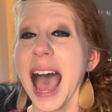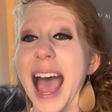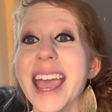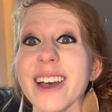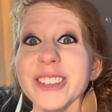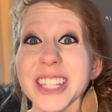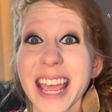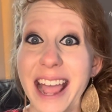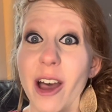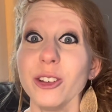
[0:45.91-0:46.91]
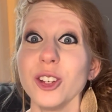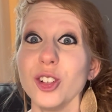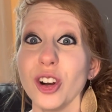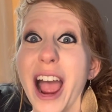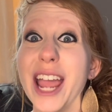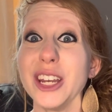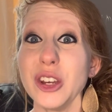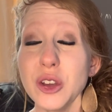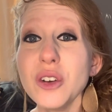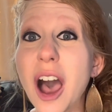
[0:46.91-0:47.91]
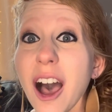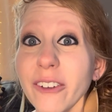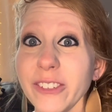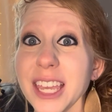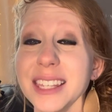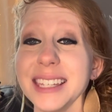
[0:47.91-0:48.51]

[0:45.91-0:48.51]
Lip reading: I have set out to try new coffees